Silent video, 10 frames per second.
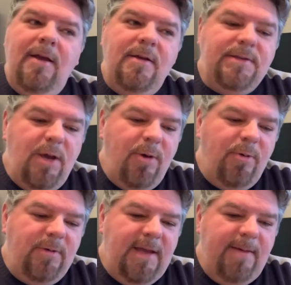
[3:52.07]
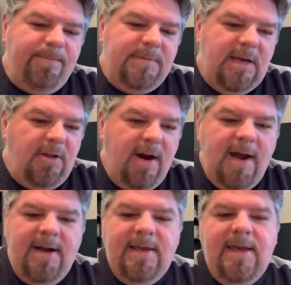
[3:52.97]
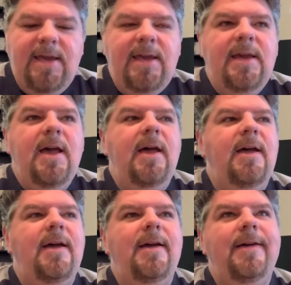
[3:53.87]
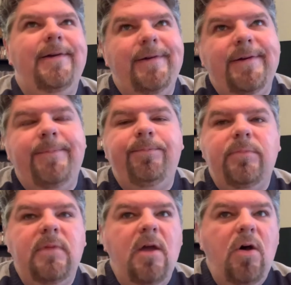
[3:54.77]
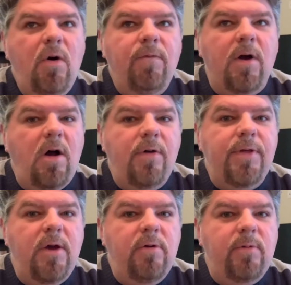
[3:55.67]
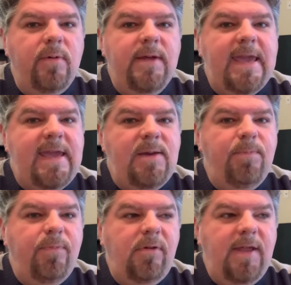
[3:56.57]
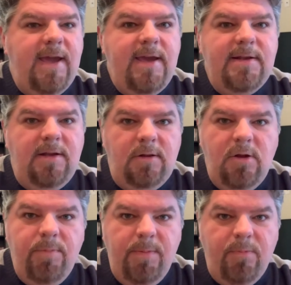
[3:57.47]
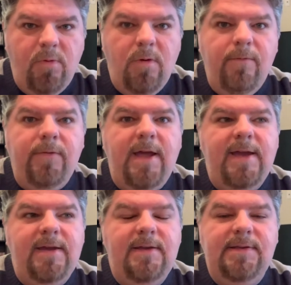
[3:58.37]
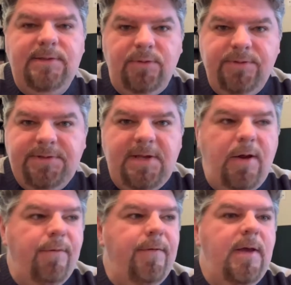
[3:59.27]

So, yeah, Taylor Heinicke, overall, though, he played a little bit more of like his old self,